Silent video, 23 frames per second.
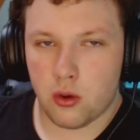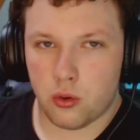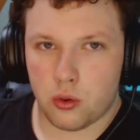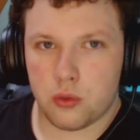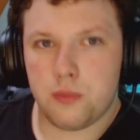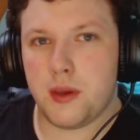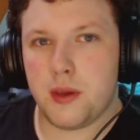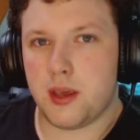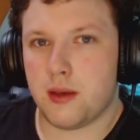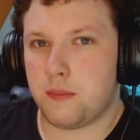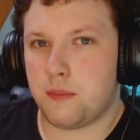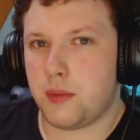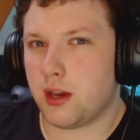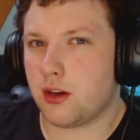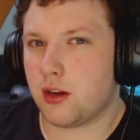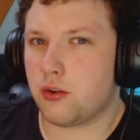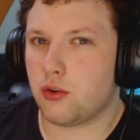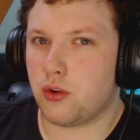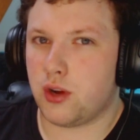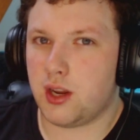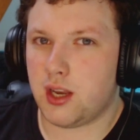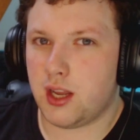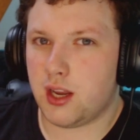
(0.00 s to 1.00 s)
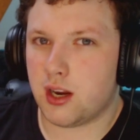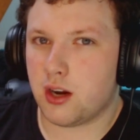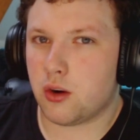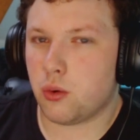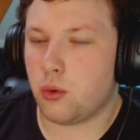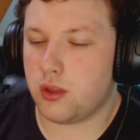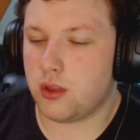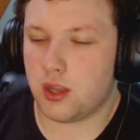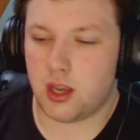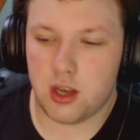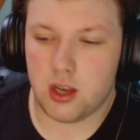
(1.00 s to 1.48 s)
will be a bit
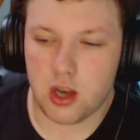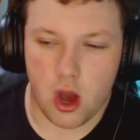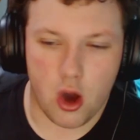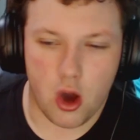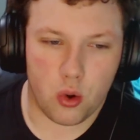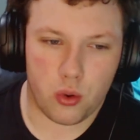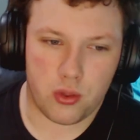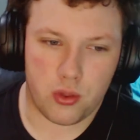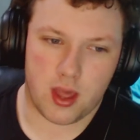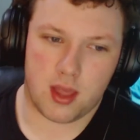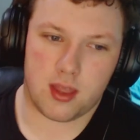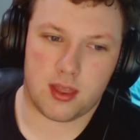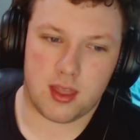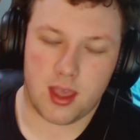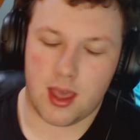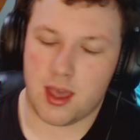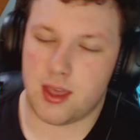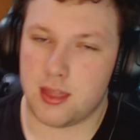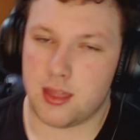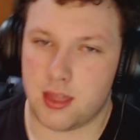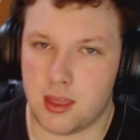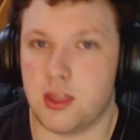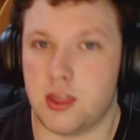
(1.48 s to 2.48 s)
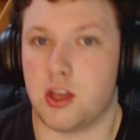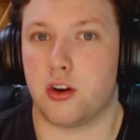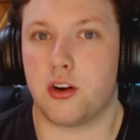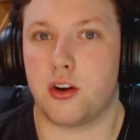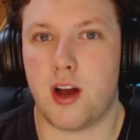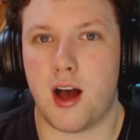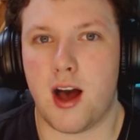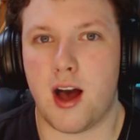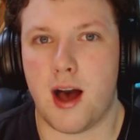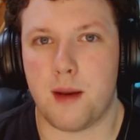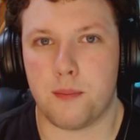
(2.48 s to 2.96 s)
greedier when they know that they, their
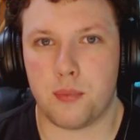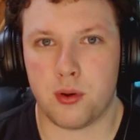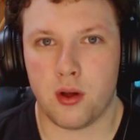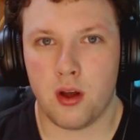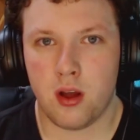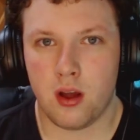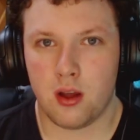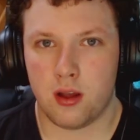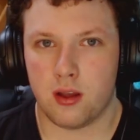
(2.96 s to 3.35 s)
comp